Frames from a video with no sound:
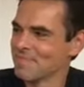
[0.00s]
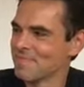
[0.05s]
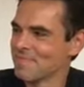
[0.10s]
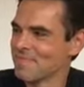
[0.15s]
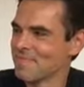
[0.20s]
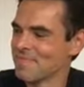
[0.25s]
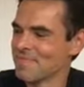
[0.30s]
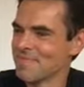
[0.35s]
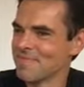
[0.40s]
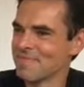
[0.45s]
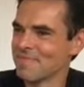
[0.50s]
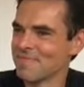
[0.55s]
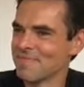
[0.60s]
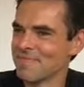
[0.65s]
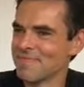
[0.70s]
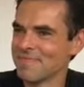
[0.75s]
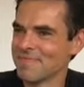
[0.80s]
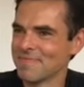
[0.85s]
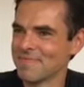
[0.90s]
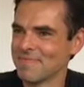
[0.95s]

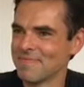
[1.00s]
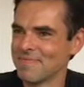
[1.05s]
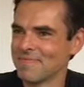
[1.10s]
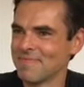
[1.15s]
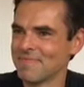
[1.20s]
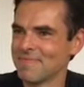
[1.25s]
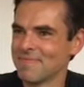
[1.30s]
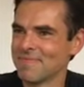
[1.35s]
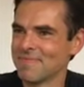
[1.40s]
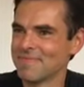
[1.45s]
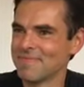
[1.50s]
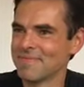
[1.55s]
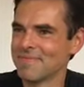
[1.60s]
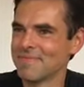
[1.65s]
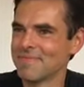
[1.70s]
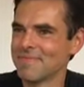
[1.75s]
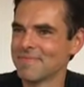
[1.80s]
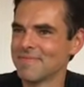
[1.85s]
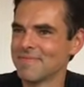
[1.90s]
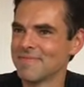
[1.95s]

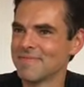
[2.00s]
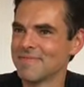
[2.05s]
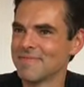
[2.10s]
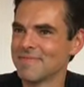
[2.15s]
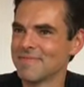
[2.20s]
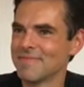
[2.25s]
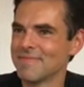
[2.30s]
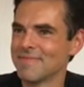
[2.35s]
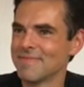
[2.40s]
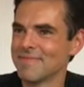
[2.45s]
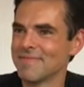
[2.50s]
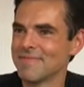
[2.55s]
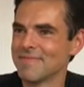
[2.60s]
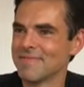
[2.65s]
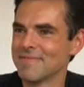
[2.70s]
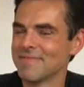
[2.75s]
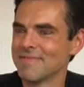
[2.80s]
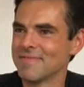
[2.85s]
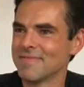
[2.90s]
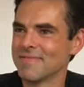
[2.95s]

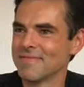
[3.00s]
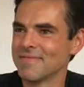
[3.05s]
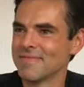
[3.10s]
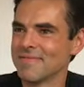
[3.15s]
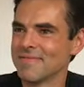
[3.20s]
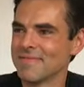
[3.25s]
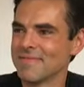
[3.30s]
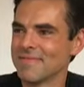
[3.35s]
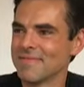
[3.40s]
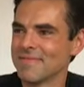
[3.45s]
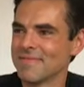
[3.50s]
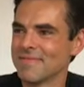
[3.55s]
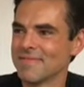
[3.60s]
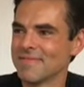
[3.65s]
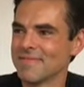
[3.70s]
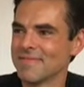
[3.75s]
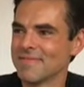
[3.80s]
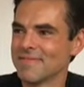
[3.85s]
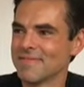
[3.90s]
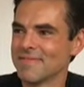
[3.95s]

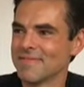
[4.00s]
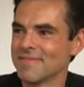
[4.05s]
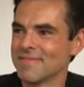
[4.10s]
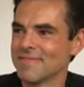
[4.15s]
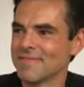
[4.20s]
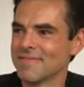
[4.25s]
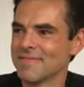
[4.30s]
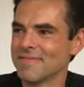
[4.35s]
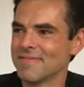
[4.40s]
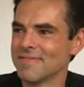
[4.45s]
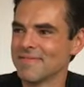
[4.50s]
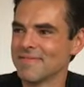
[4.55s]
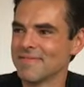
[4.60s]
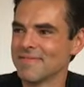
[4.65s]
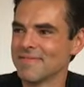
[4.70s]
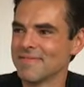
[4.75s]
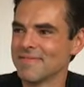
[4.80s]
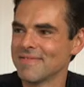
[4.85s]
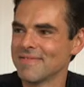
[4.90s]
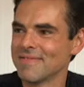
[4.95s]

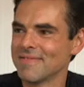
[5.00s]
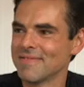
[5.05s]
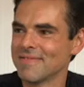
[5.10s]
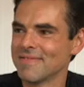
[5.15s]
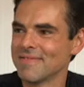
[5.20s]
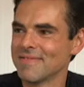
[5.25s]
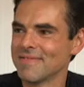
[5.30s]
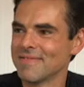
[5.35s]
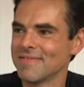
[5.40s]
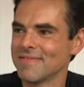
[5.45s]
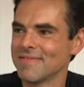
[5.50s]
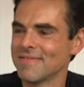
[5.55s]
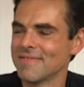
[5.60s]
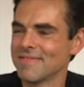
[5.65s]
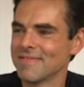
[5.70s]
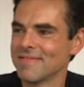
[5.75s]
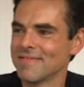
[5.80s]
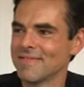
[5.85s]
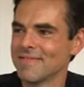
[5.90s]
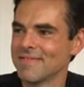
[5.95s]

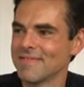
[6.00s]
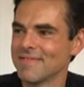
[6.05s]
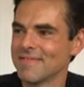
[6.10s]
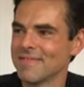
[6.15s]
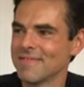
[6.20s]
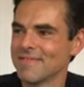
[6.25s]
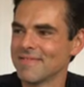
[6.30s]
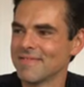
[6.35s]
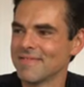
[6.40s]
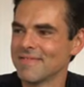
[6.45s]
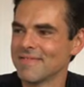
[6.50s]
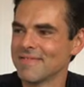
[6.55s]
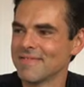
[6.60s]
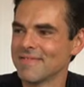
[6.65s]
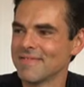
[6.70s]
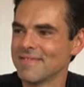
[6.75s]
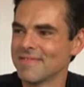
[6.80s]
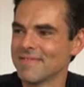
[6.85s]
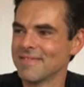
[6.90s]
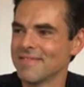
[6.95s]

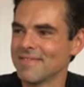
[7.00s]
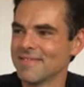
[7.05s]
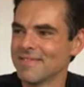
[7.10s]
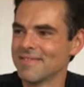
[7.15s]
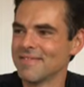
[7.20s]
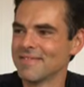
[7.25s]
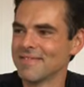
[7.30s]
(silent)